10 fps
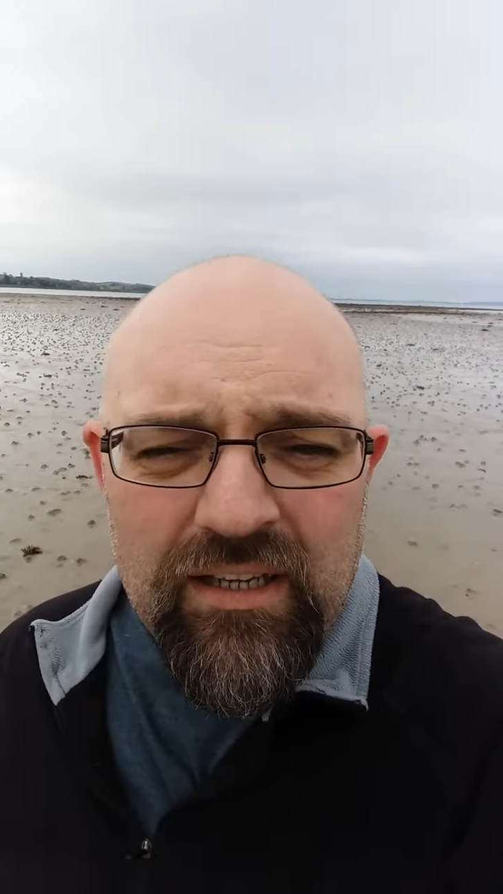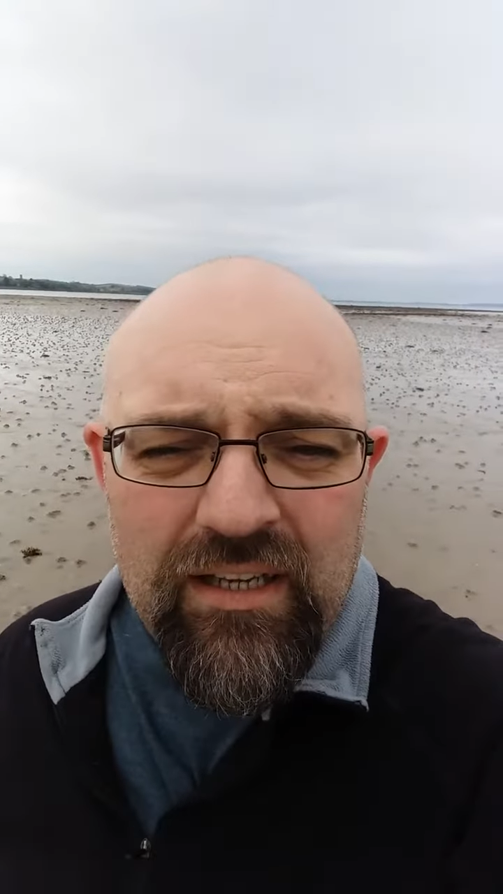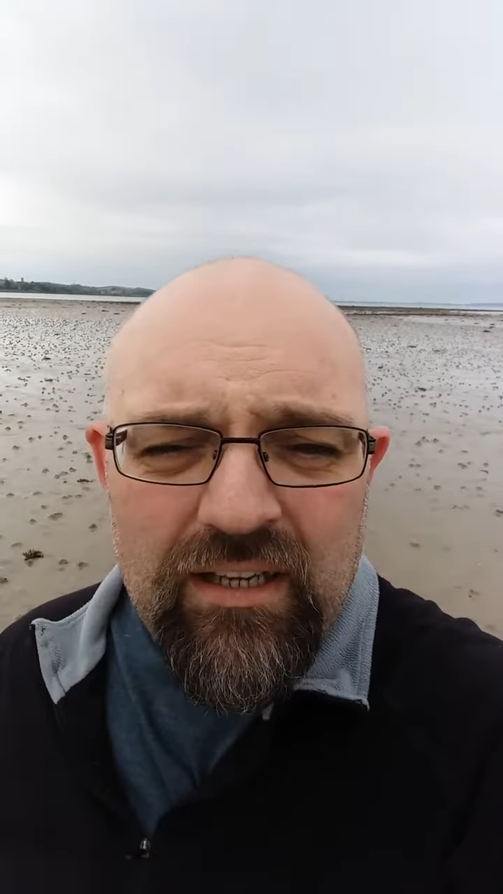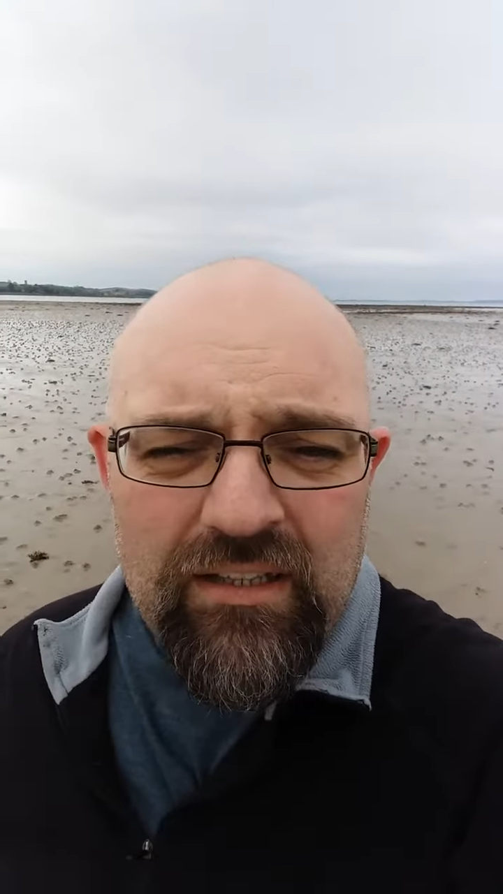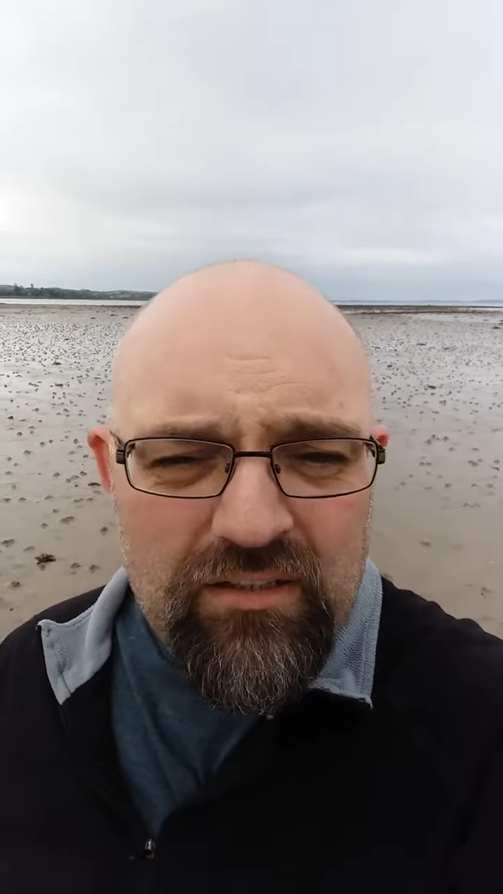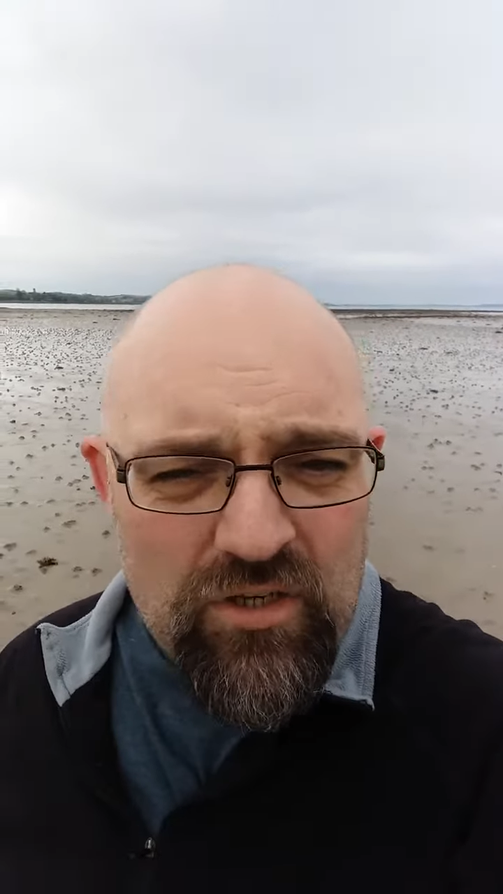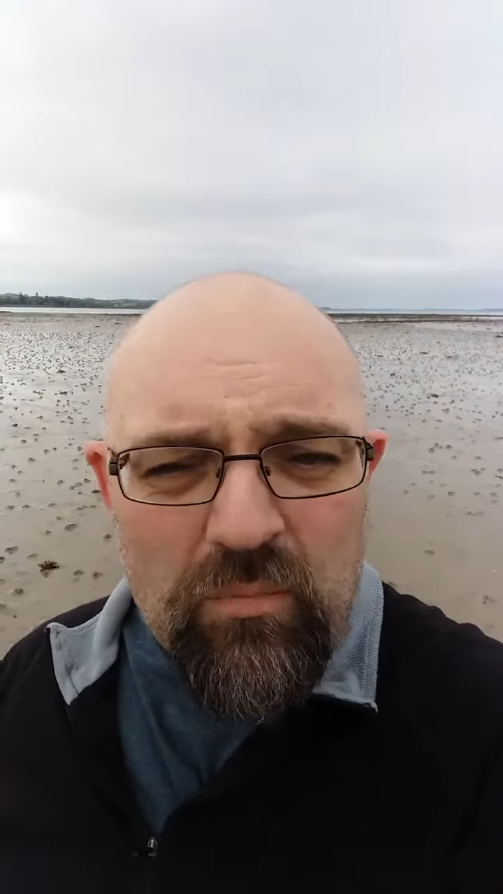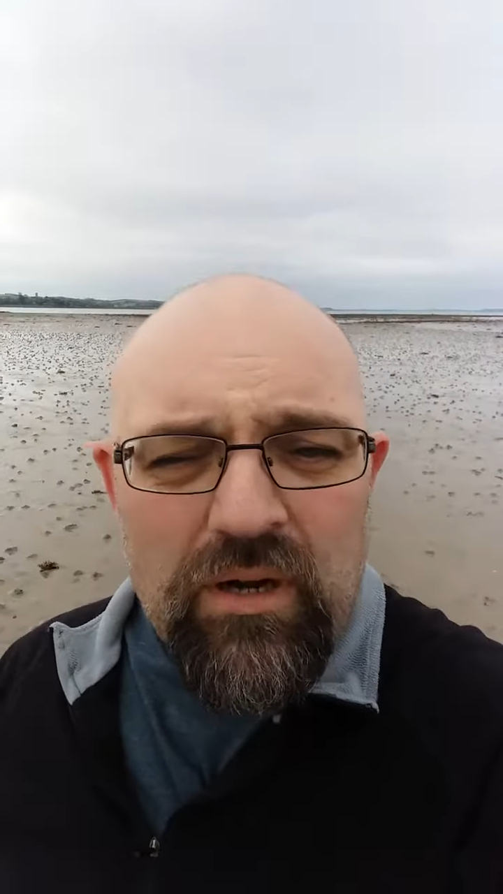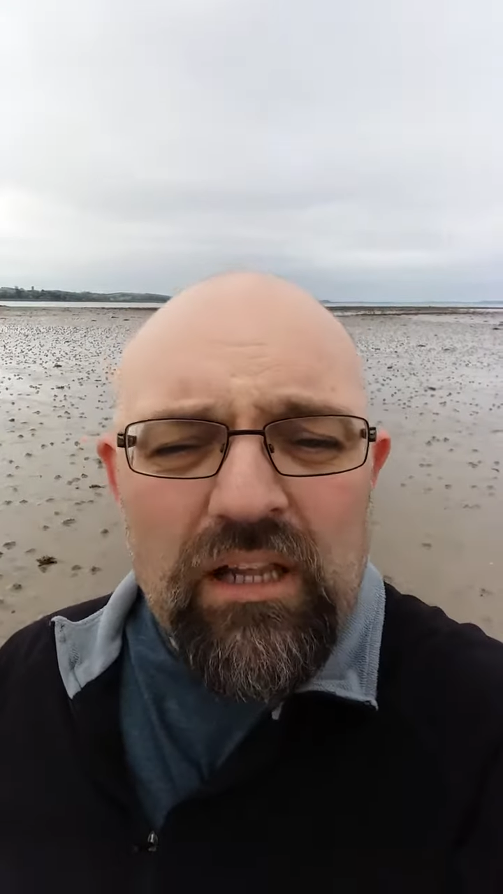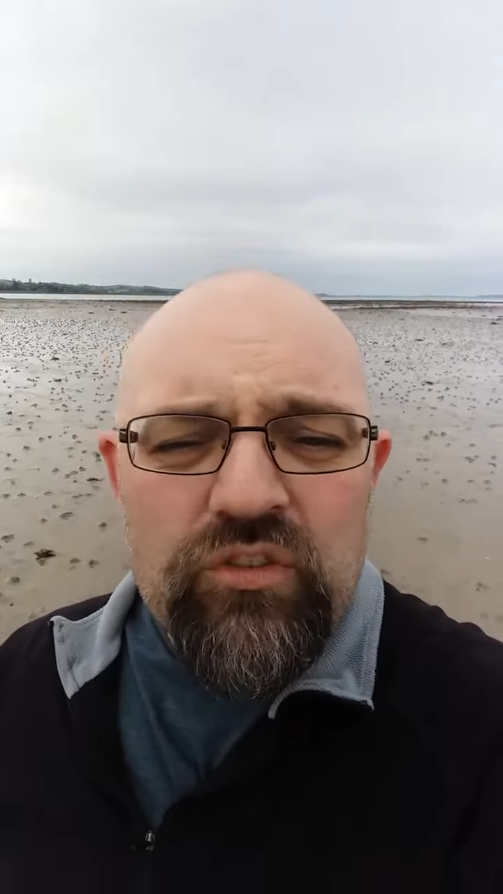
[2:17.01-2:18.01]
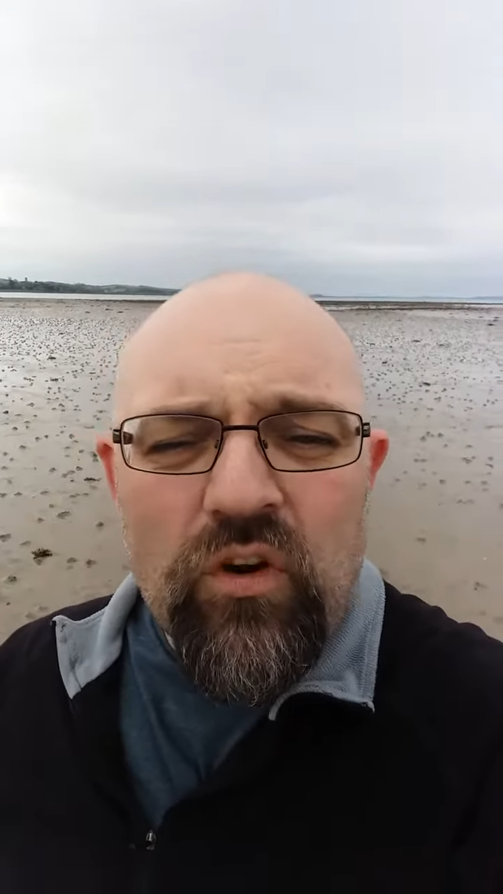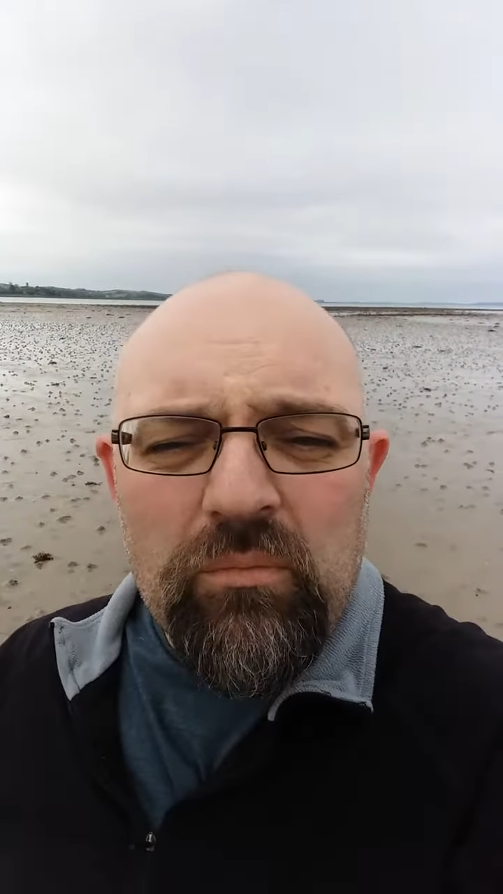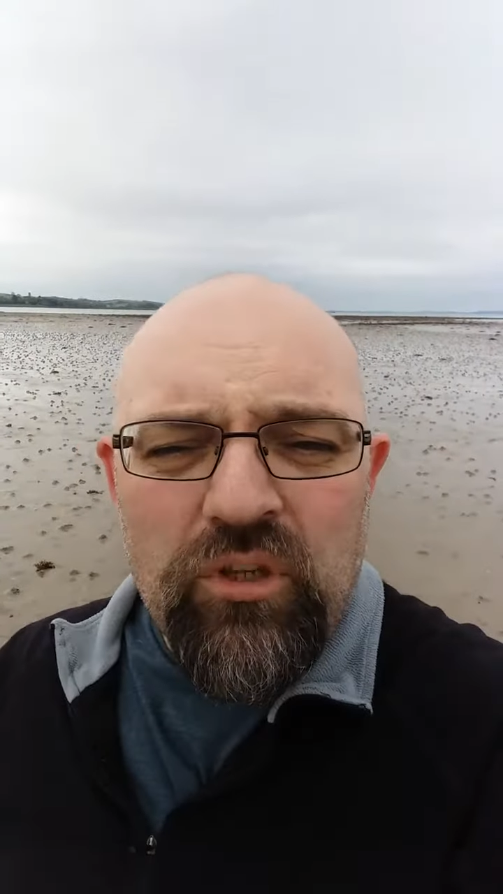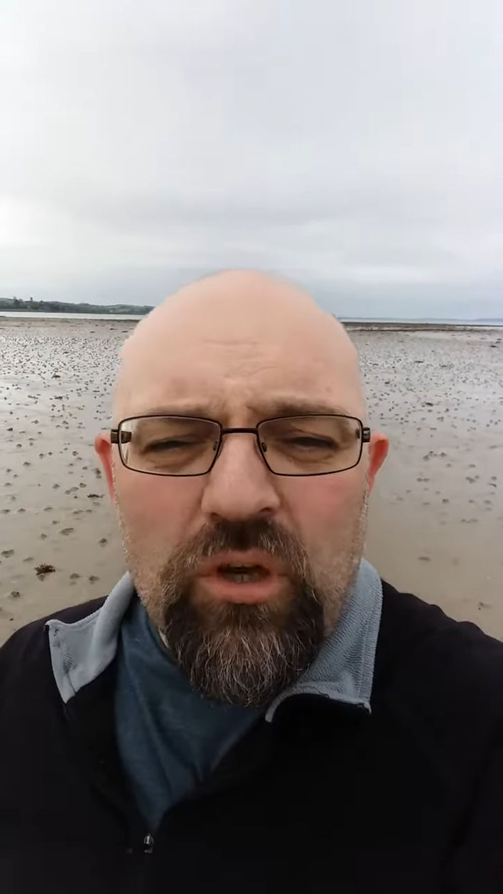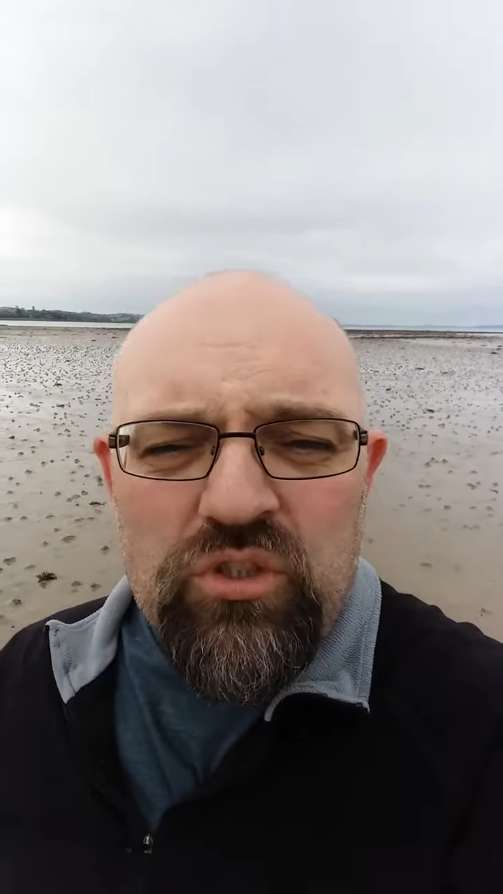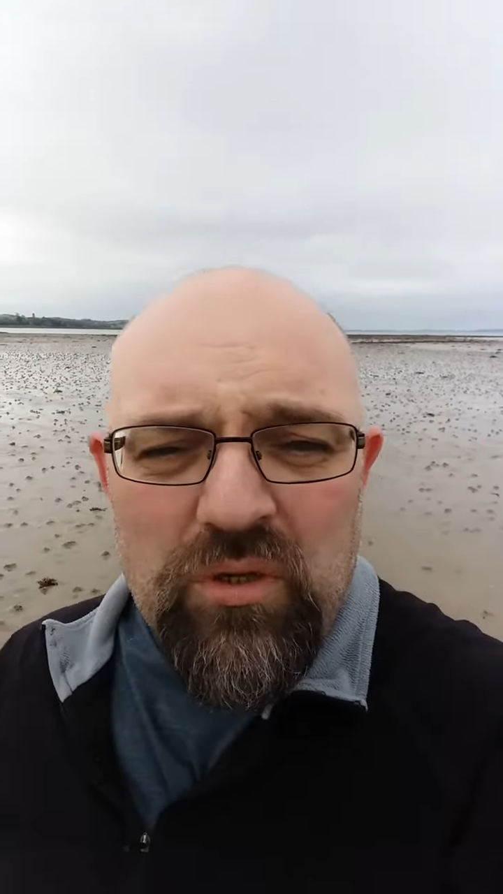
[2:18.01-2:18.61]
He had somewhere else for him to go,